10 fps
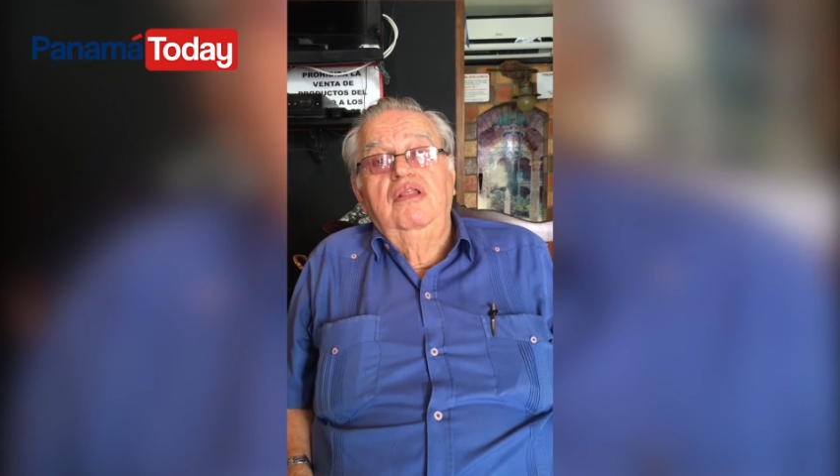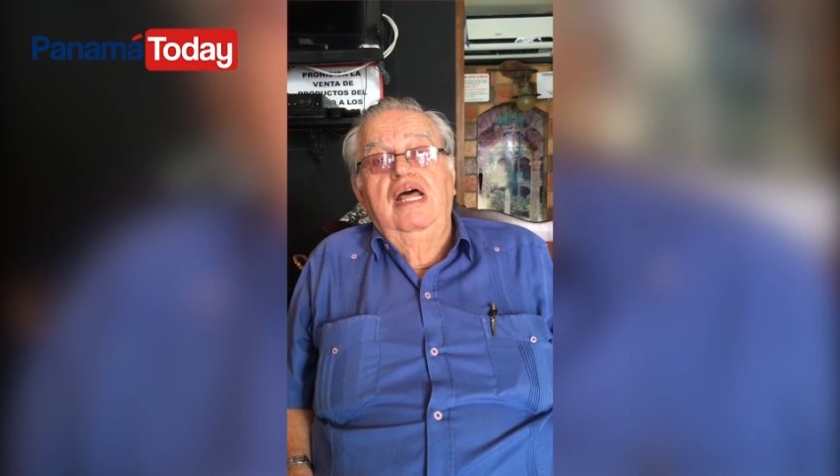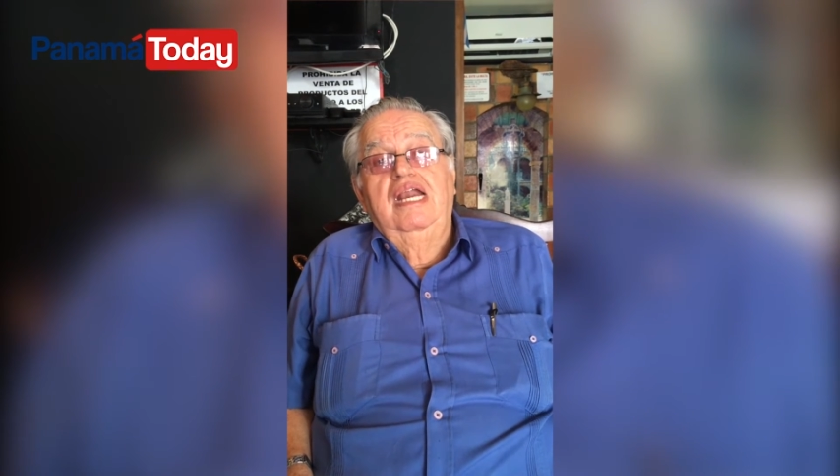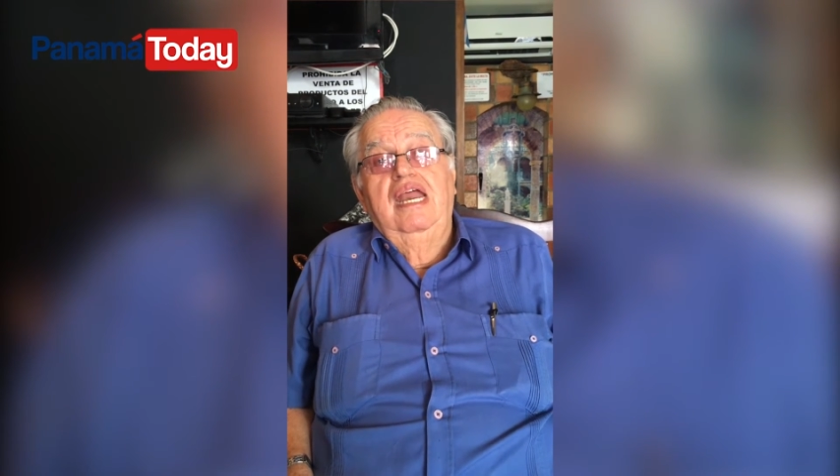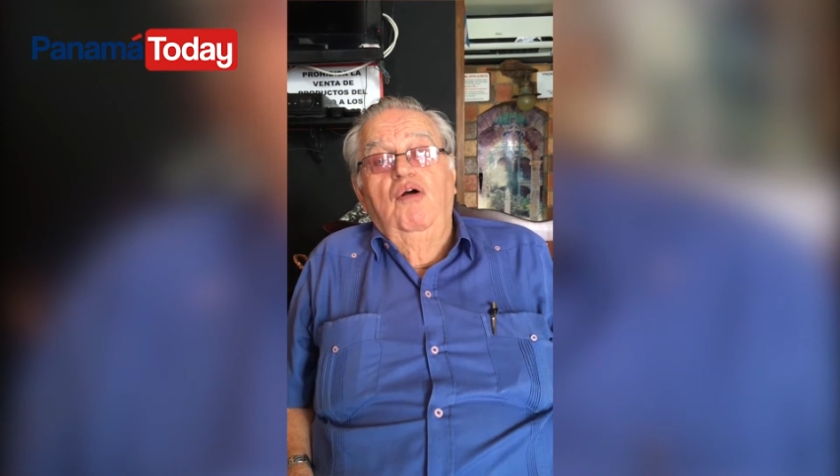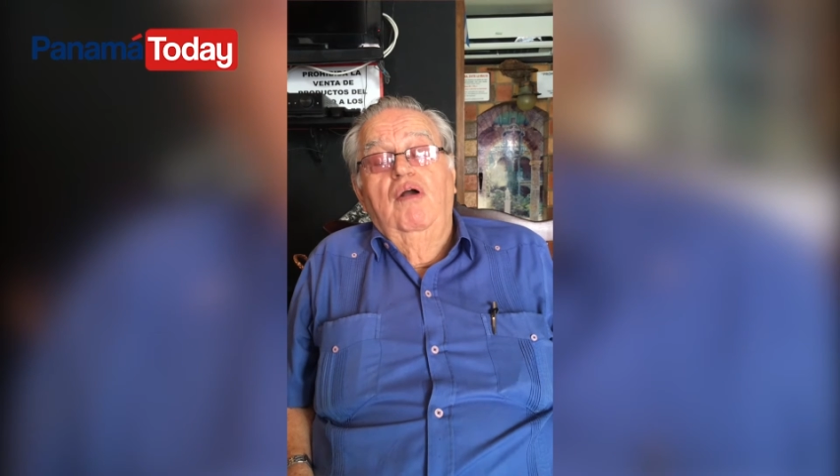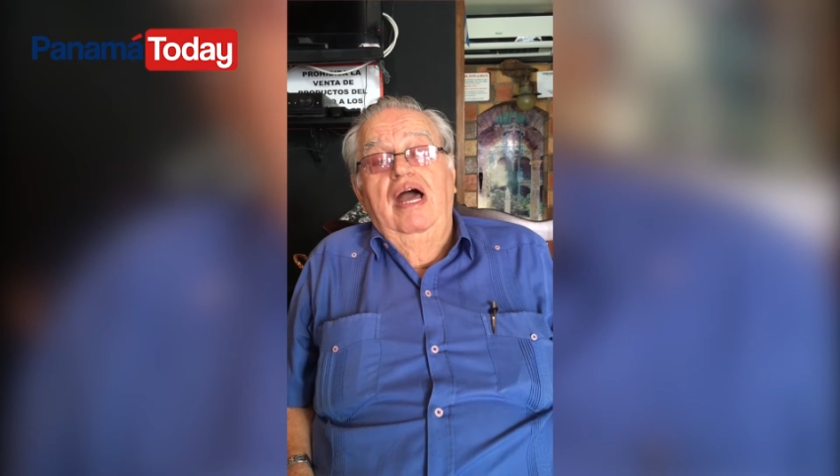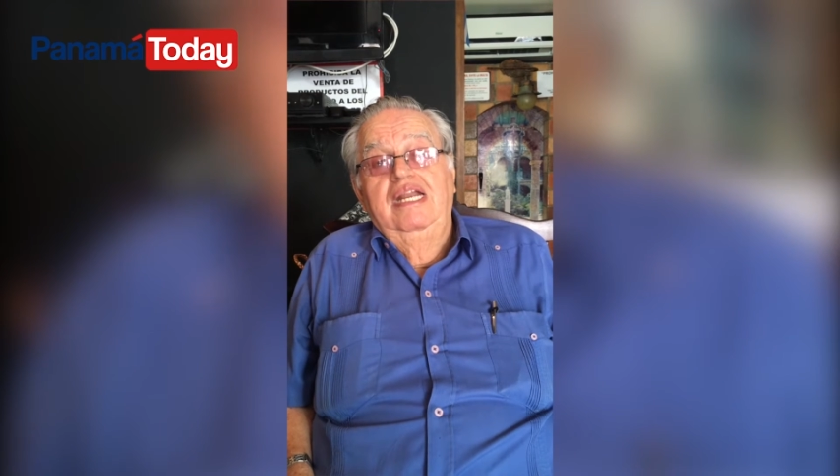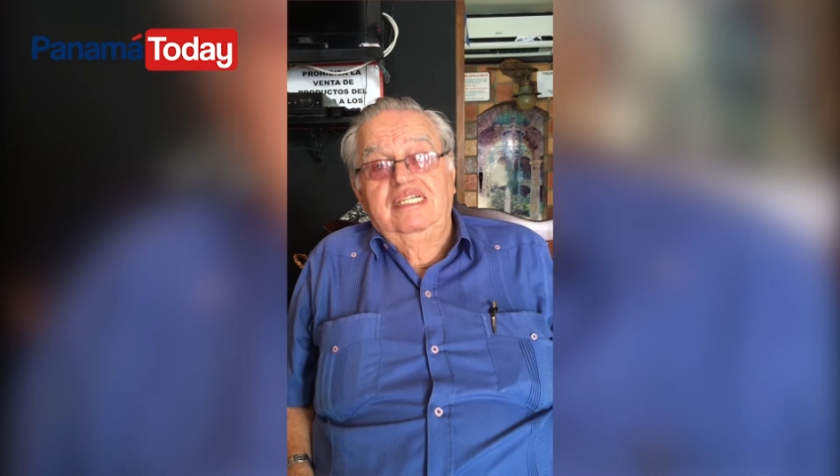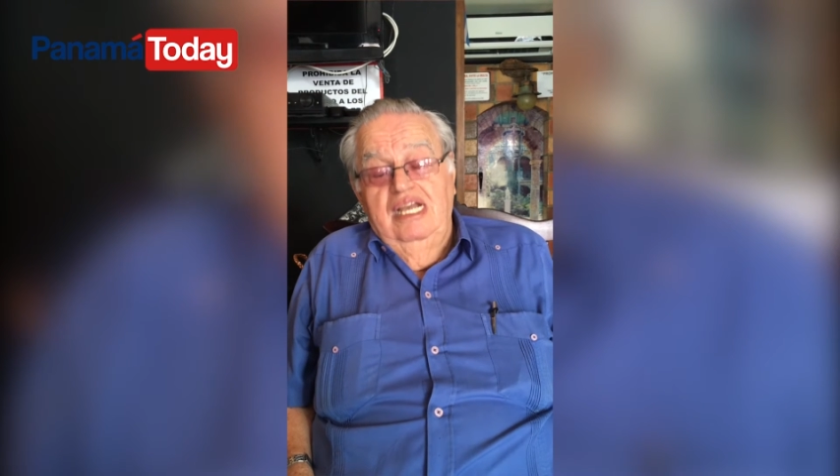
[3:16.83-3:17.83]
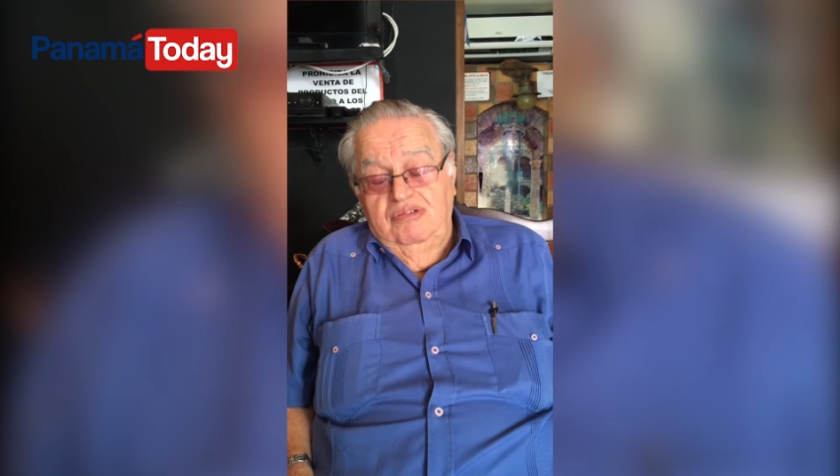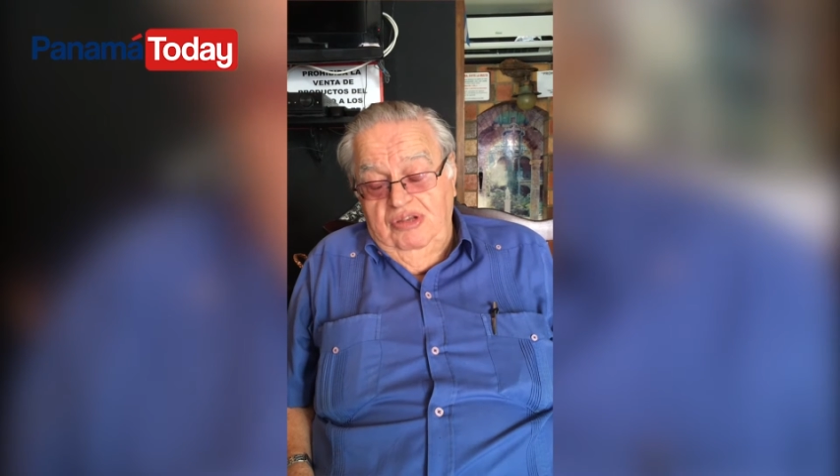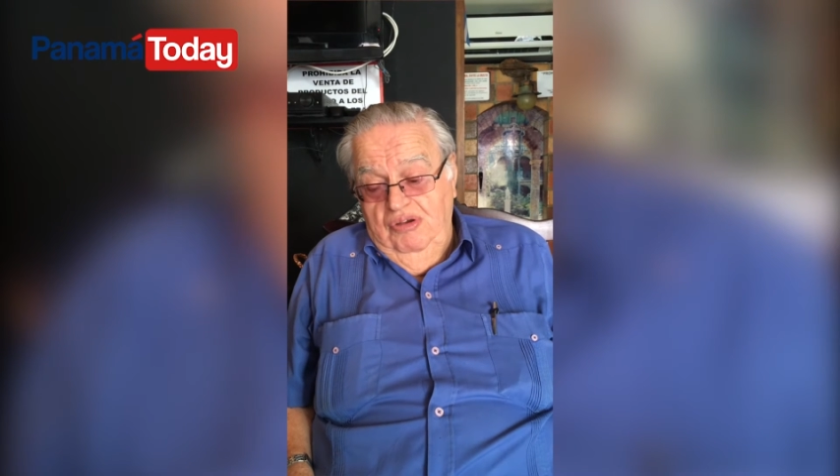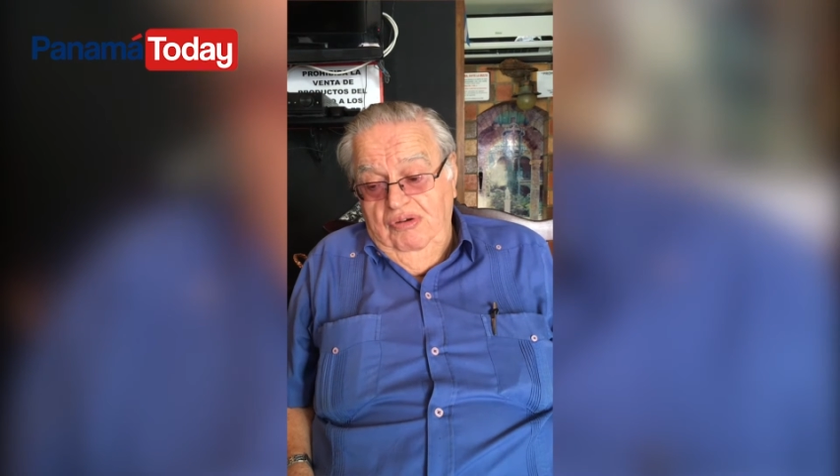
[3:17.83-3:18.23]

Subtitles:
reorganization that,